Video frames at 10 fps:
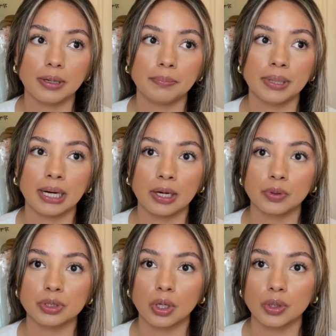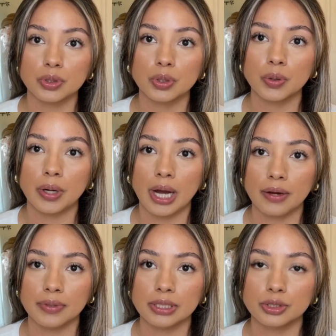but I was also
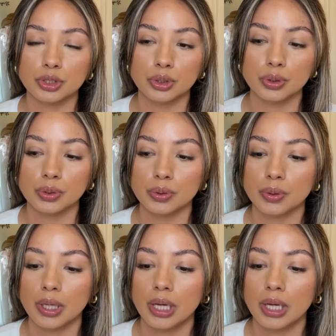having to